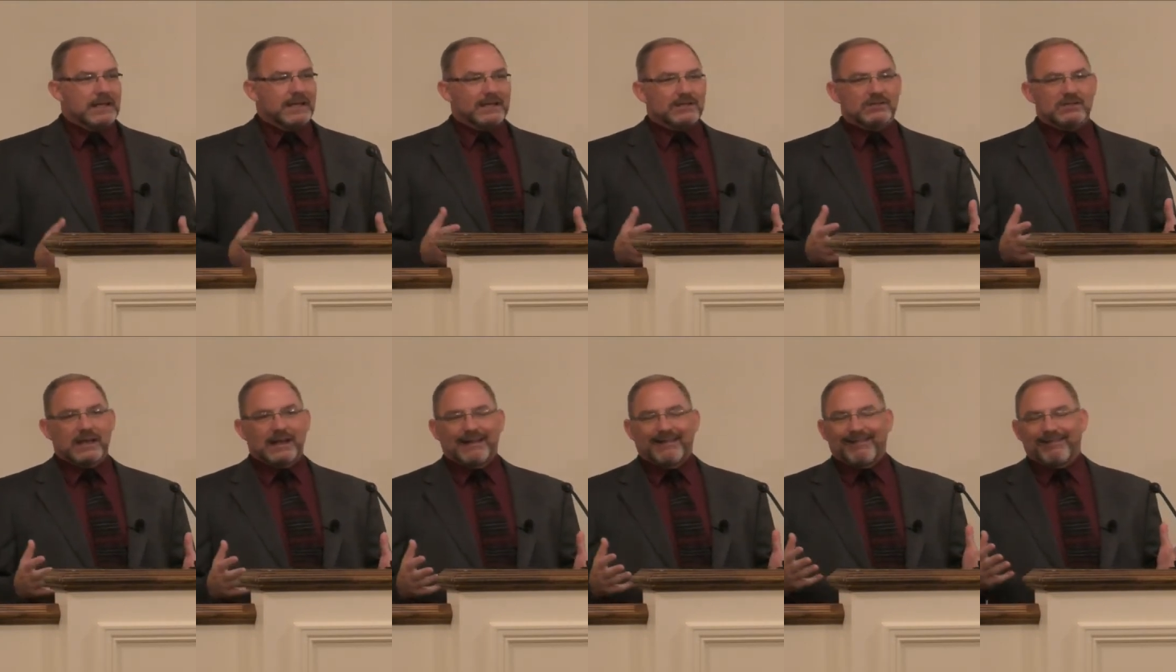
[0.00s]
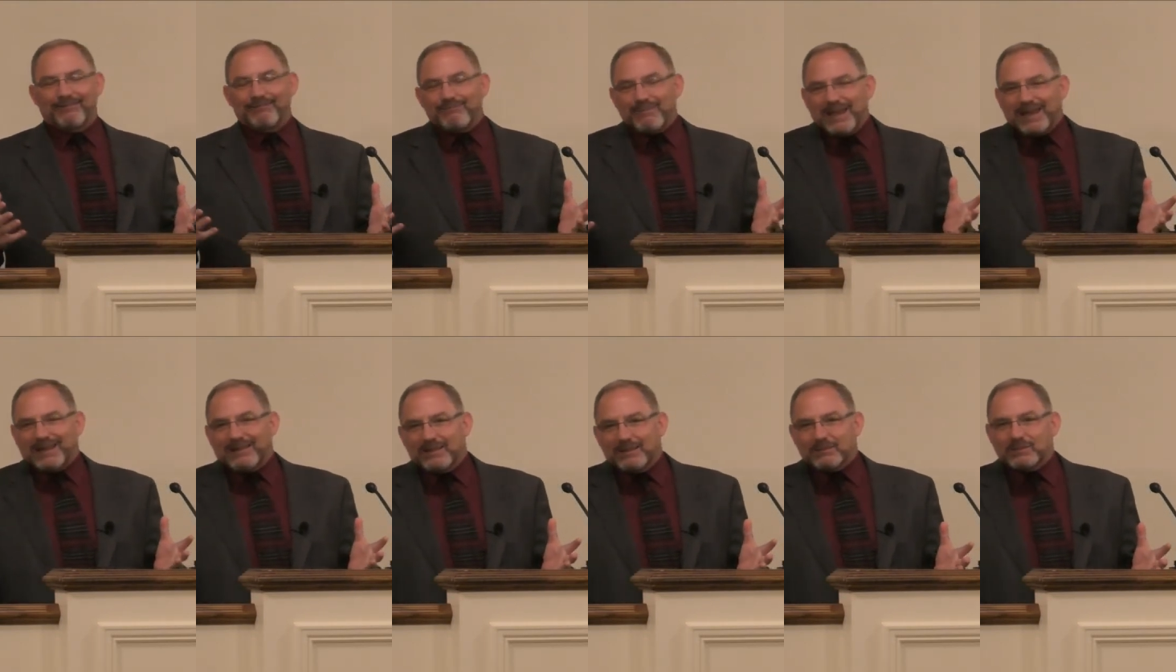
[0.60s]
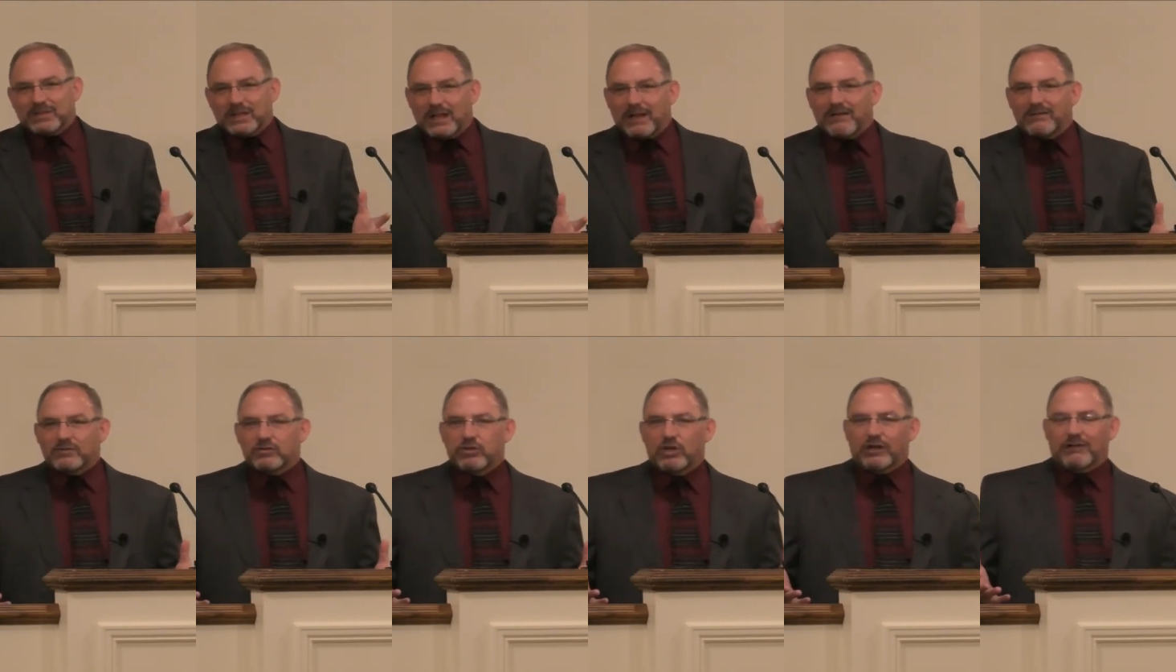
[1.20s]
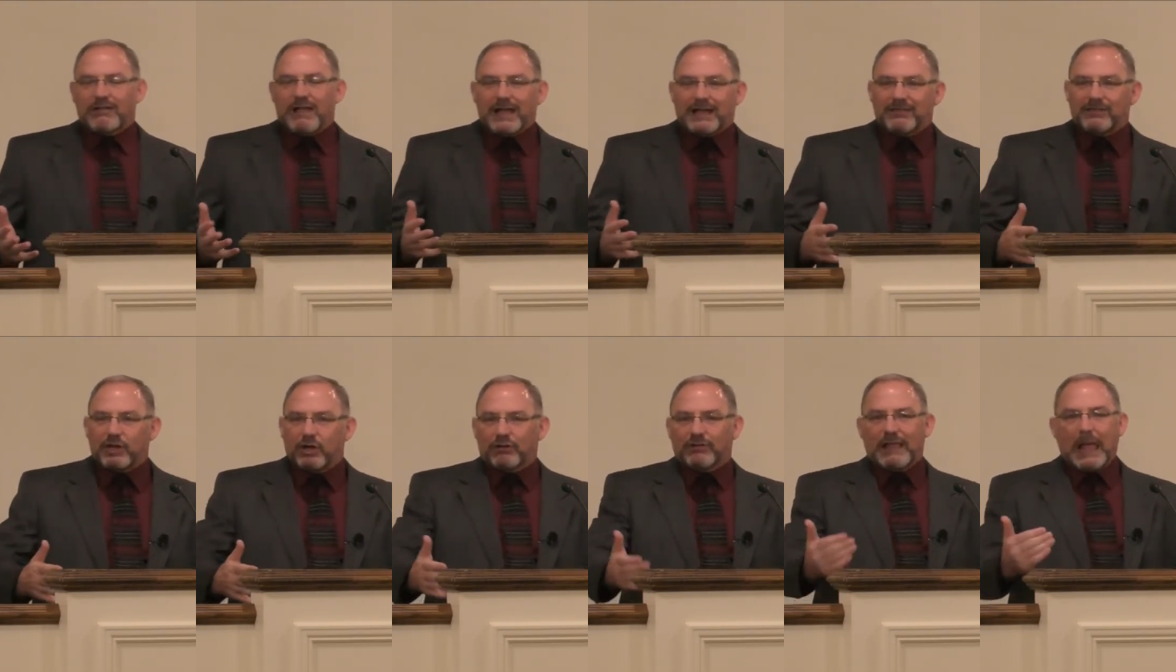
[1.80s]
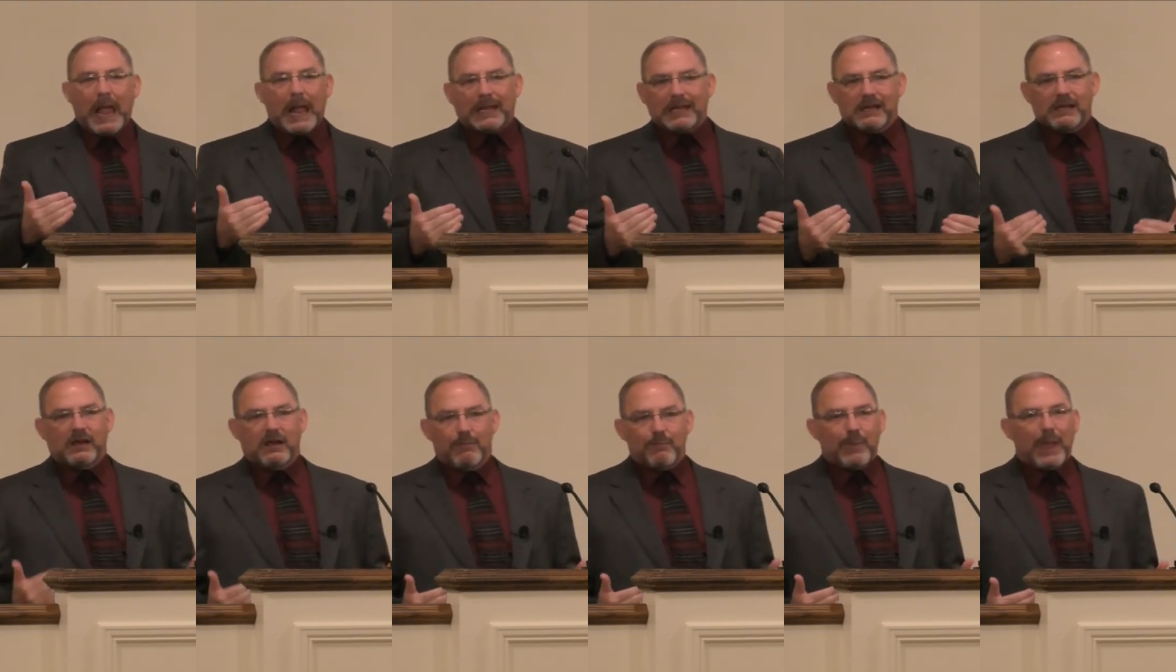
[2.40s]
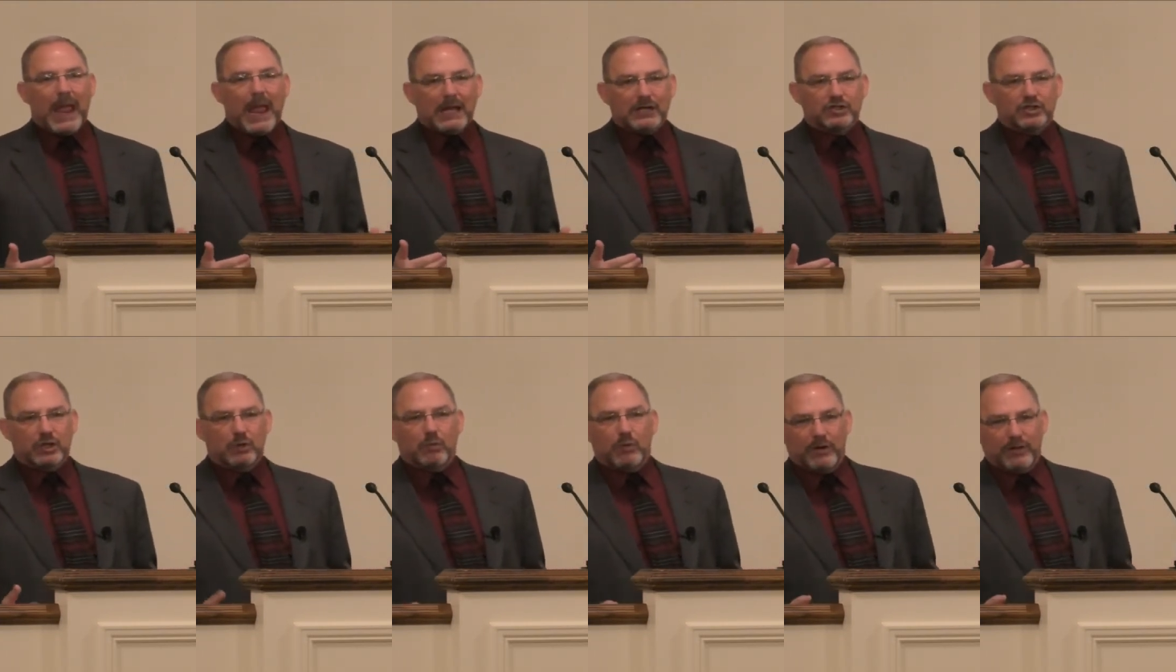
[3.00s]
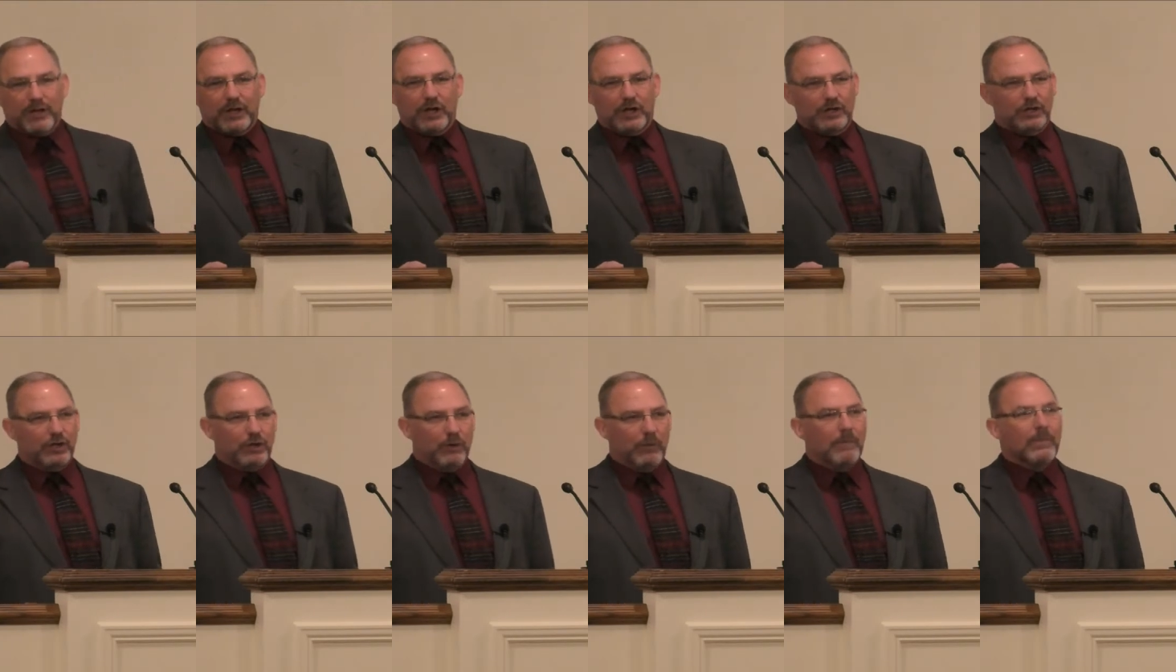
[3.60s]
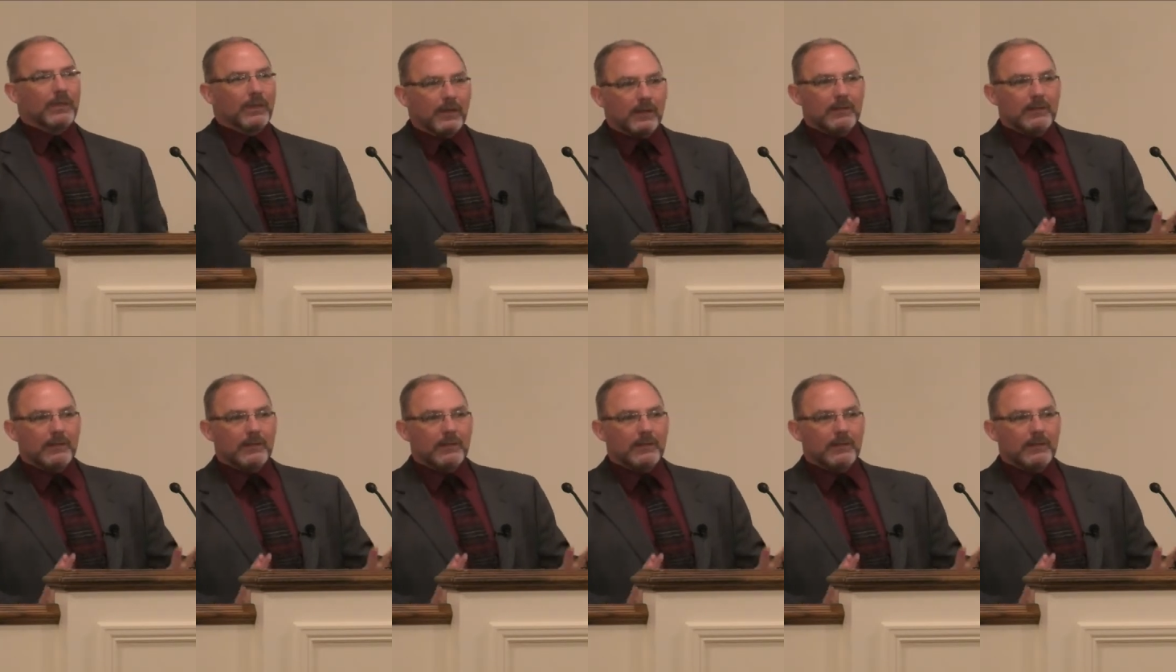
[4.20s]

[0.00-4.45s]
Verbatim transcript: instead of making themselves look like they're lacking compassion, what are they going to do?